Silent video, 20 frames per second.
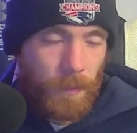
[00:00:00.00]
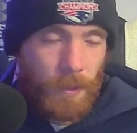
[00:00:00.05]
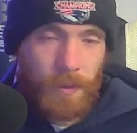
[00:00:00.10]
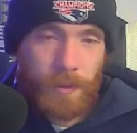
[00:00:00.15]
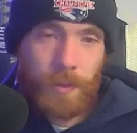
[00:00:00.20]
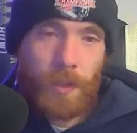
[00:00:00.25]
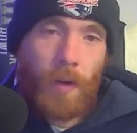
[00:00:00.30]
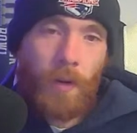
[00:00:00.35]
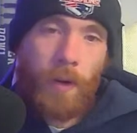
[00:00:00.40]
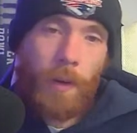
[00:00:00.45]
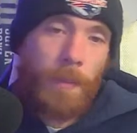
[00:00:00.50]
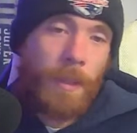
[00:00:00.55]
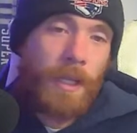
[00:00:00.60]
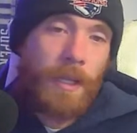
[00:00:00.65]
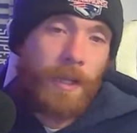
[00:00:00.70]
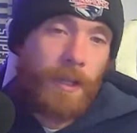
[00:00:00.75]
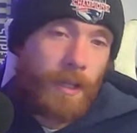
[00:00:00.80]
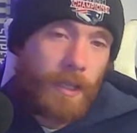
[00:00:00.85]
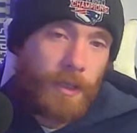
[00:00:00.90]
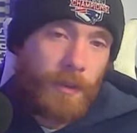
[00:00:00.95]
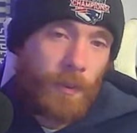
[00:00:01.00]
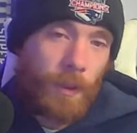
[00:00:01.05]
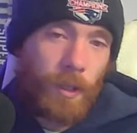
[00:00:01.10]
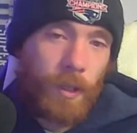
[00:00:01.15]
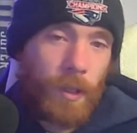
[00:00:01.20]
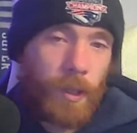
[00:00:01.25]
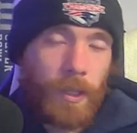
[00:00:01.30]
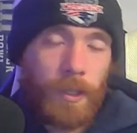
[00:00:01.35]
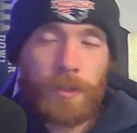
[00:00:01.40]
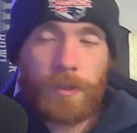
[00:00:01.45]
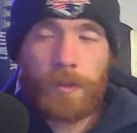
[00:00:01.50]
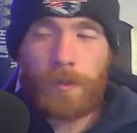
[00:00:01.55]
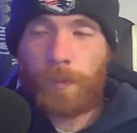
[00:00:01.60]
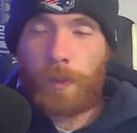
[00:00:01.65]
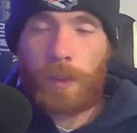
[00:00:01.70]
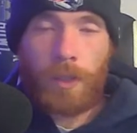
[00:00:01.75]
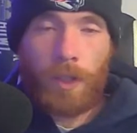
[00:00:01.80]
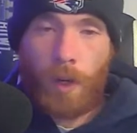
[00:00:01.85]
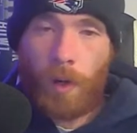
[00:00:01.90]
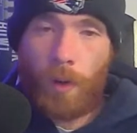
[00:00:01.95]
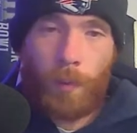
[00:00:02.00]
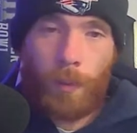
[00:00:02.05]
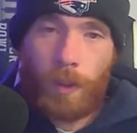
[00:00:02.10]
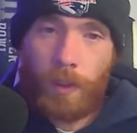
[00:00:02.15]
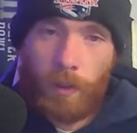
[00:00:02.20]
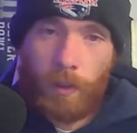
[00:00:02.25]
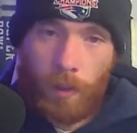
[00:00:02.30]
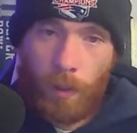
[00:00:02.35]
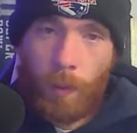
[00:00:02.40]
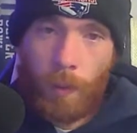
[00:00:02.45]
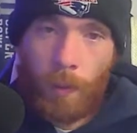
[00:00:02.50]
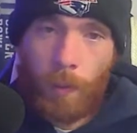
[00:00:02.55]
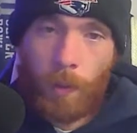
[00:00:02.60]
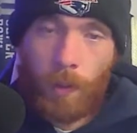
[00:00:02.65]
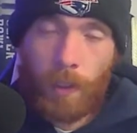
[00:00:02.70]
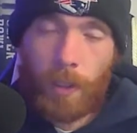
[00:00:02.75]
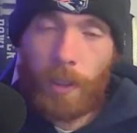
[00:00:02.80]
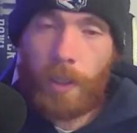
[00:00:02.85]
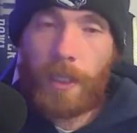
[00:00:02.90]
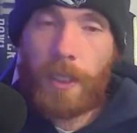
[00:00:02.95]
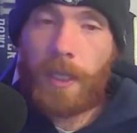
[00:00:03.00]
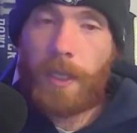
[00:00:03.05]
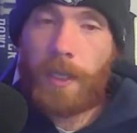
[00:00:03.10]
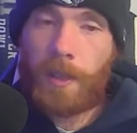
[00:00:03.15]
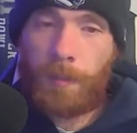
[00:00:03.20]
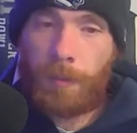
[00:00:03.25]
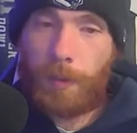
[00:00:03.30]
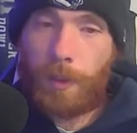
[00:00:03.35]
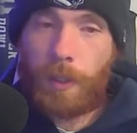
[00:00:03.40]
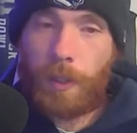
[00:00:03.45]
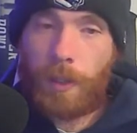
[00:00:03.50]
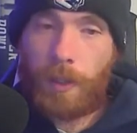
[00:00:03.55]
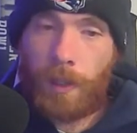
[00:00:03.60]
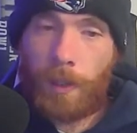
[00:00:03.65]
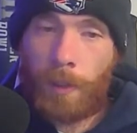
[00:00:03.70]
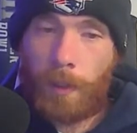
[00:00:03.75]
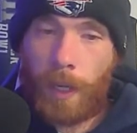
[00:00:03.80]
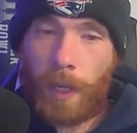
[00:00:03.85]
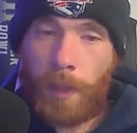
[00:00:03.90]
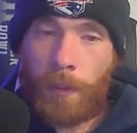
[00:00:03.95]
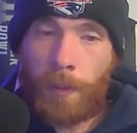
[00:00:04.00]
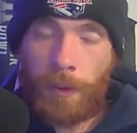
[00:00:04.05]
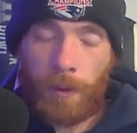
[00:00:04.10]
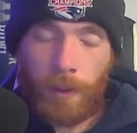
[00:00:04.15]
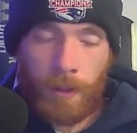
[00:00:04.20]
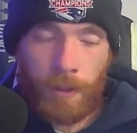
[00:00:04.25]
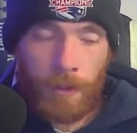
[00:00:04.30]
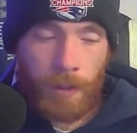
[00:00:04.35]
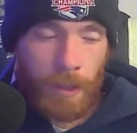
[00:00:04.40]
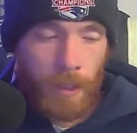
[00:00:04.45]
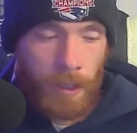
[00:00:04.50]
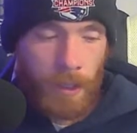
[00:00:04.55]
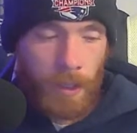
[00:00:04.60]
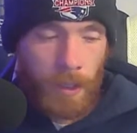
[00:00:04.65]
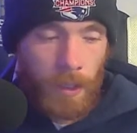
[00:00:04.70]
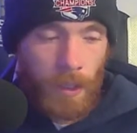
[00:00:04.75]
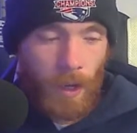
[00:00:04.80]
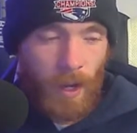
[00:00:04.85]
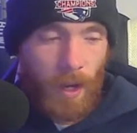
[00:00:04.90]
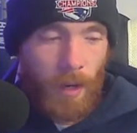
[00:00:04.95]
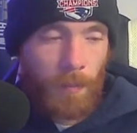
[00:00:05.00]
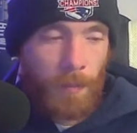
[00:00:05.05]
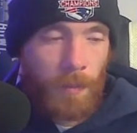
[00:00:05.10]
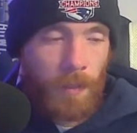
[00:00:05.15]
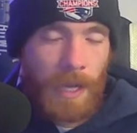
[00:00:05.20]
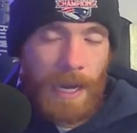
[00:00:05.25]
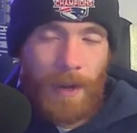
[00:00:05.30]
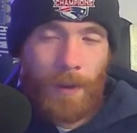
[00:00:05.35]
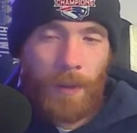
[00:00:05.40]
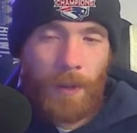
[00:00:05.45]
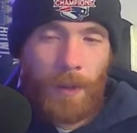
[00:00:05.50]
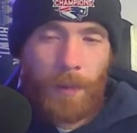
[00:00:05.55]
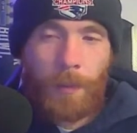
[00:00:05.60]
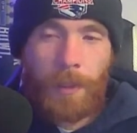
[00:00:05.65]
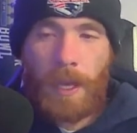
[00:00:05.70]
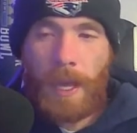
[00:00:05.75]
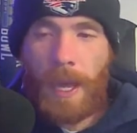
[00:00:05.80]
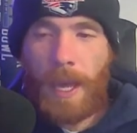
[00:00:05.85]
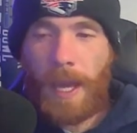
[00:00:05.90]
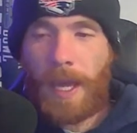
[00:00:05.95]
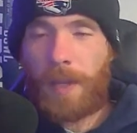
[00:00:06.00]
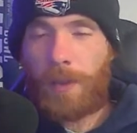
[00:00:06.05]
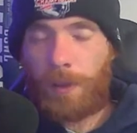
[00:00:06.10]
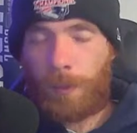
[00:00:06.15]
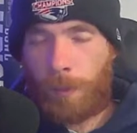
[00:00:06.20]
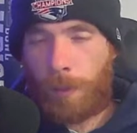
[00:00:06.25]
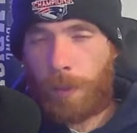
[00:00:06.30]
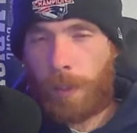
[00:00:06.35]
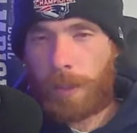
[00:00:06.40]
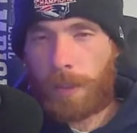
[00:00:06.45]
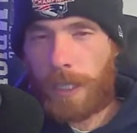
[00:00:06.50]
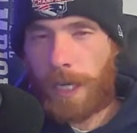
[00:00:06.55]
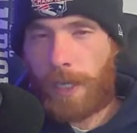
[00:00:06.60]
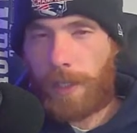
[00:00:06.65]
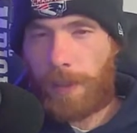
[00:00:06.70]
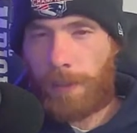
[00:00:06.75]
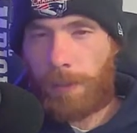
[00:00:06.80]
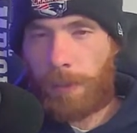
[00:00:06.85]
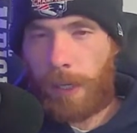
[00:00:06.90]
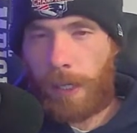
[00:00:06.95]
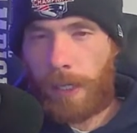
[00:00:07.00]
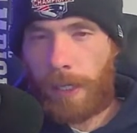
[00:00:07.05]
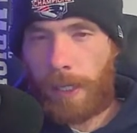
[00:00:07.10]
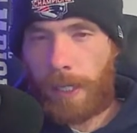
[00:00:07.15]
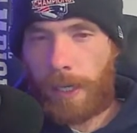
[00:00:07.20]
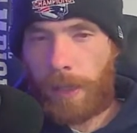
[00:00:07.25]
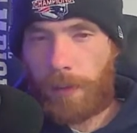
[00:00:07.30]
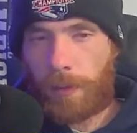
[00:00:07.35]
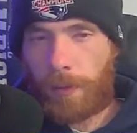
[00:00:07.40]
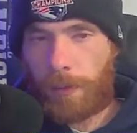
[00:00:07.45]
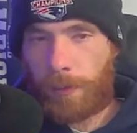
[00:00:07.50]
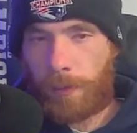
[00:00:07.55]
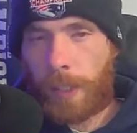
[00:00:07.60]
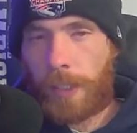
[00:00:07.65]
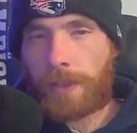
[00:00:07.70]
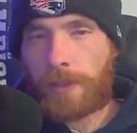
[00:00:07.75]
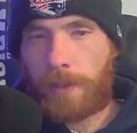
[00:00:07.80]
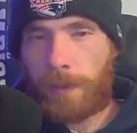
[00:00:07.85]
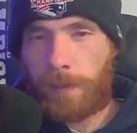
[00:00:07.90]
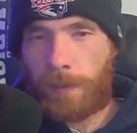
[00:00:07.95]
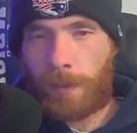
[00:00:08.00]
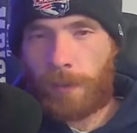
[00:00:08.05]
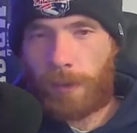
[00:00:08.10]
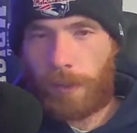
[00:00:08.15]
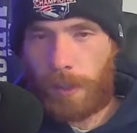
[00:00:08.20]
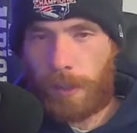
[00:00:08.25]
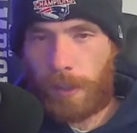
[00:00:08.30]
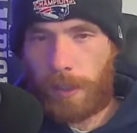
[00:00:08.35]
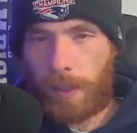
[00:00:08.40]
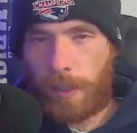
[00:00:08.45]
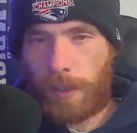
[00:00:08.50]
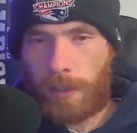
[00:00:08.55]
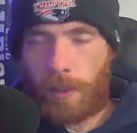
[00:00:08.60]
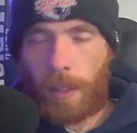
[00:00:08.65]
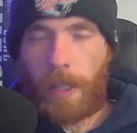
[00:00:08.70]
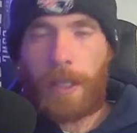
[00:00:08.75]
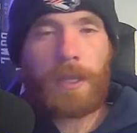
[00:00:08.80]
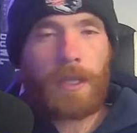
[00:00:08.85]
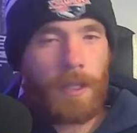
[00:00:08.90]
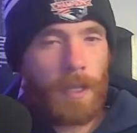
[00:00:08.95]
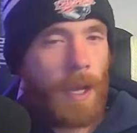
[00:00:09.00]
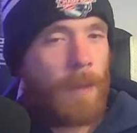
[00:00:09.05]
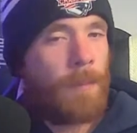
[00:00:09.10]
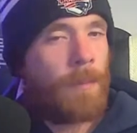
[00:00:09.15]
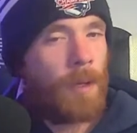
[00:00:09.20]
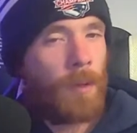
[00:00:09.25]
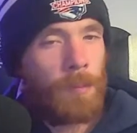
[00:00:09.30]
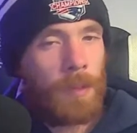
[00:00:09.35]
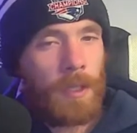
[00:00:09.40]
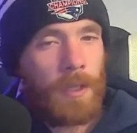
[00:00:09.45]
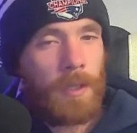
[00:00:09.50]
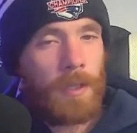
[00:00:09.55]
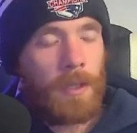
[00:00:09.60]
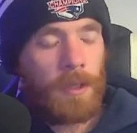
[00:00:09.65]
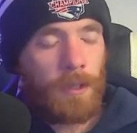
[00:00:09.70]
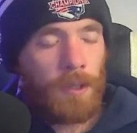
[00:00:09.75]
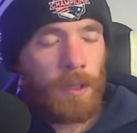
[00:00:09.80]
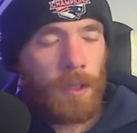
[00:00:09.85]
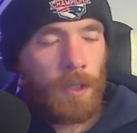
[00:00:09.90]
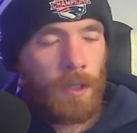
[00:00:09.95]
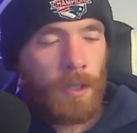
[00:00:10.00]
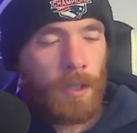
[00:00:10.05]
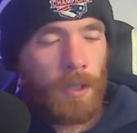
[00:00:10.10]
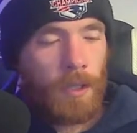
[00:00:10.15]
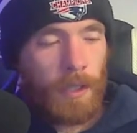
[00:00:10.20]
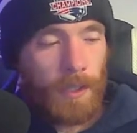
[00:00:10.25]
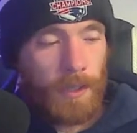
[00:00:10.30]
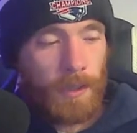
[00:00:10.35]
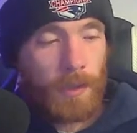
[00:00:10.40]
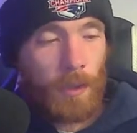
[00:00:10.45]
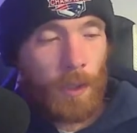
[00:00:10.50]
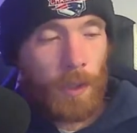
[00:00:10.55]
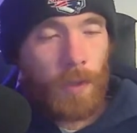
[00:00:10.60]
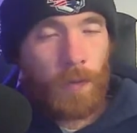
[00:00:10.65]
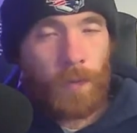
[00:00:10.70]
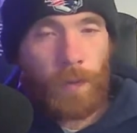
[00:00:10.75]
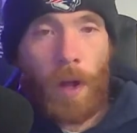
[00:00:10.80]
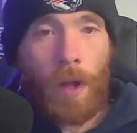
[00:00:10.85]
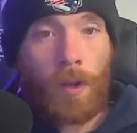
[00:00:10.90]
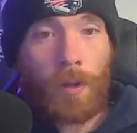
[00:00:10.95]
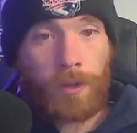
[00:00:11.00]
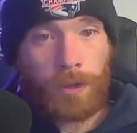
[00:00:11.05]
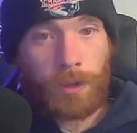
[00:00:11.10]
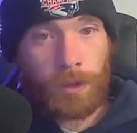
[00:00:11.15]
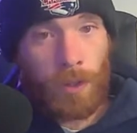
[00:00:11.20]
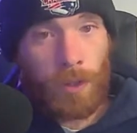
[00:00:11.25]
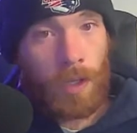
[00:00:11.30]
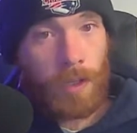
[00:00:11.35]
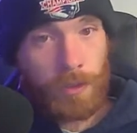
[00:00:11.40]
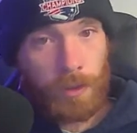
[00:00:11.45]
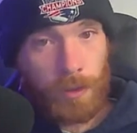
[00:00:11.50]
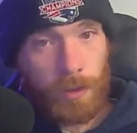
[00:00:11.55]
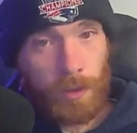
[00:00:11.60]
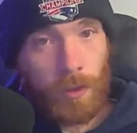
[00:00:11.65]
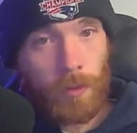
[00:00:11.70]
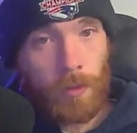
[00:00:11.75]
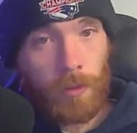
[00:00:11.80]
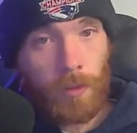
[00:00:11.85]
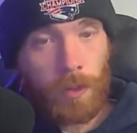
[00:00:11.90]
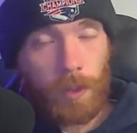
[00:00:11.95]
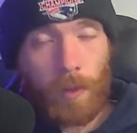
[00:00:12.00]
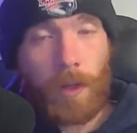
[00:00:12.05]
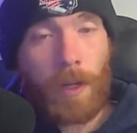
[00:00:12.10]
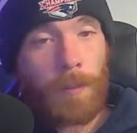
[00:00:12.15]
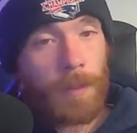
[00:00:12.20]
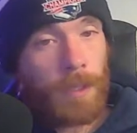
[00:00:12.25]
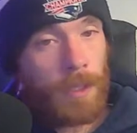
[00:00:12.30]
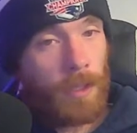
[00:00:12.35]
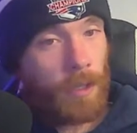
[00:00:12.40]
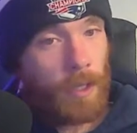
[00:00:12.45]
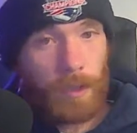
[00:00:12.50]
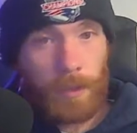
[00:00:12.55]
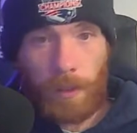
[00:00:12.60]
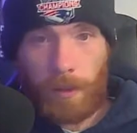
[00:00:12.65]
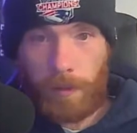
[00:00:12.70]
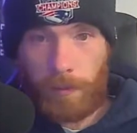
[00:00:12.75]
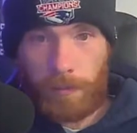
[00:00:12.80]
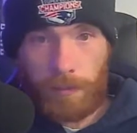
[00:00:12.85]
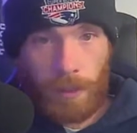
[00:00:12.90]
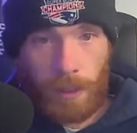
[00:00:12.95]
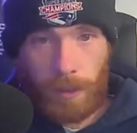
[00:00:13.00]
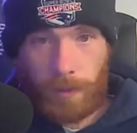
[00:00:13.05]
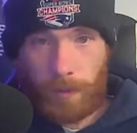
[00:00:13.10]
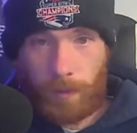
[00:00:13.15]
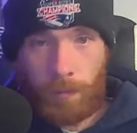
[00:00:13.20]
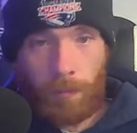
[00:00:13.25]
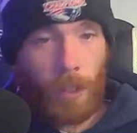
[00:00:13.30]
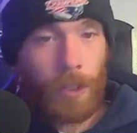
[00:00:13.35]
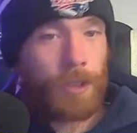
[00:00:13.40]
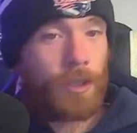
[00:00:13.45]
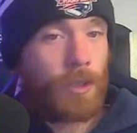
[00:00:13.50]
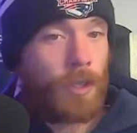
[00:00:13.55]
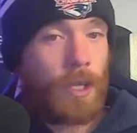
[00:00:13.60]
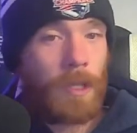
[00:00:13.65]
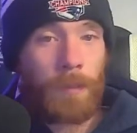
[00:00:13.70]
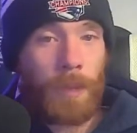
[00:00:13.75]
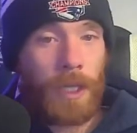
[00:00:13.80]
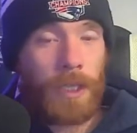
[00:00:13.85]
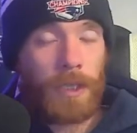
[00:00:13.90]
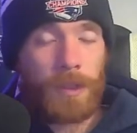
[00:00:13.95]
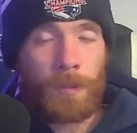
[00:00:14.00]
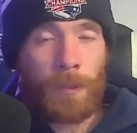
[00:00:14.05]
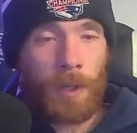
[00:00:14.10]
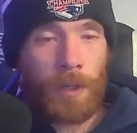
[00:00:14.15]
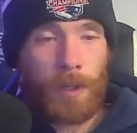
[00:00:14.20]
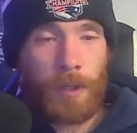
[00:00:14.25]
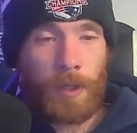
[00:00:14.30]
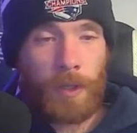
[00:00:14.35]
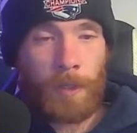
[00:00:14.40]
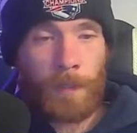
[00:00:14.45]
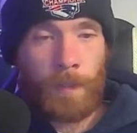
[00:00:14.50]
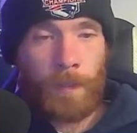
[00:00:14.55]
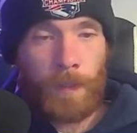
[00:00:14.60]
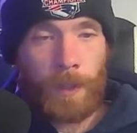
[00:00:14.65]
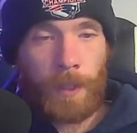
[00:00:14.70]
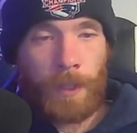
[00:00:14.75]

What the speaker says: So, I mean, it is what it is. We knew we weren't going to get completely away with it. And now that we had the one kind of breakout, the rest of the league, like the MLB did, is going to follow strong suit. You know mean? Like that, much like baseball did.